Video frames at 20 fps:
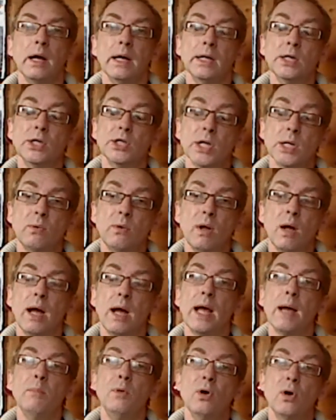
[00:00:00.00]
In general,
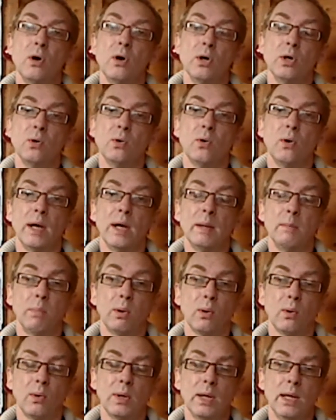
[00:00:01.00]
I am not your
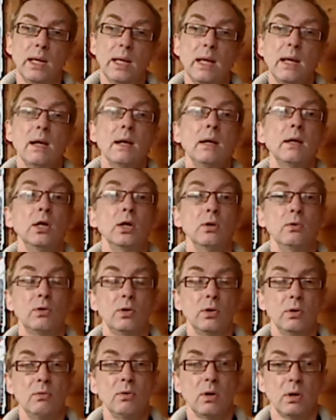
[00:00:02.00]
employee, you
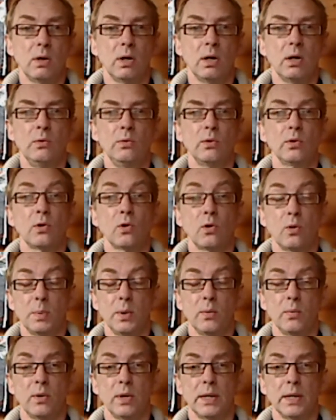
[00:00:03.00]
do not own the
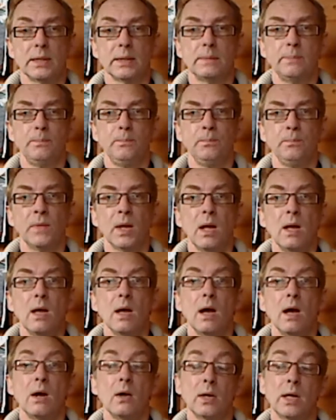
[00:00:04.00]
copyright.
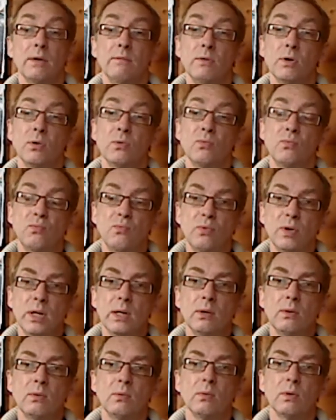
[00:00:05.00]
And I'll give you a
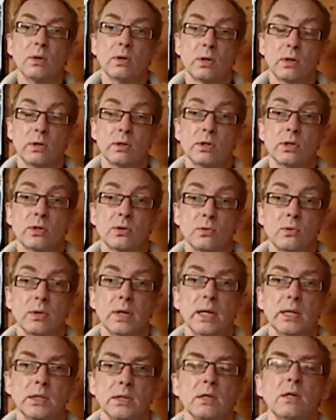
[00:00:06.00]
real good,
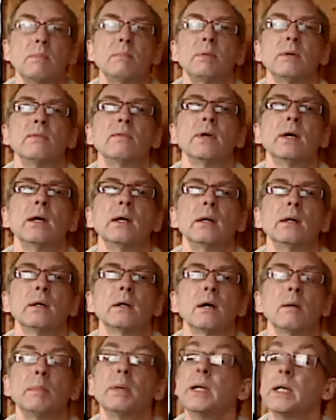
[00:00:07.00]
strong example of that.
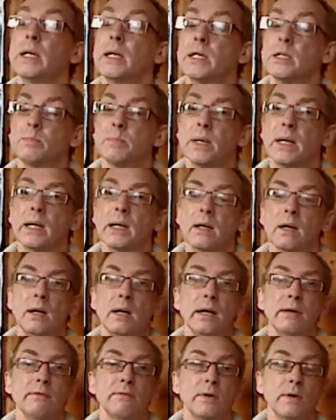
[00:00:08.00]
A couple of years back,
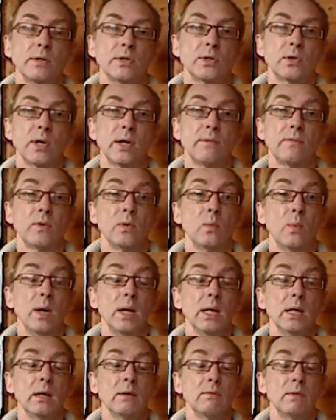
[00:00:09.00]
I photographed the
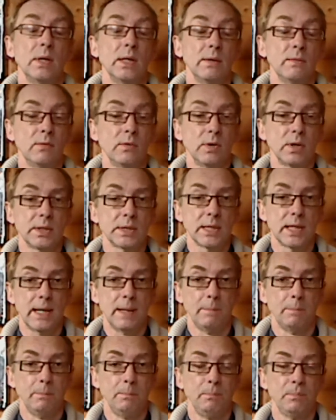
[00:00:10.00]
wedding of Olivier
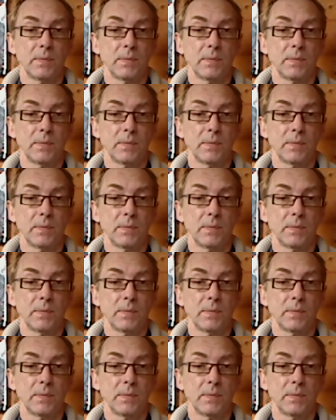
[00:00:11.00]
Azam.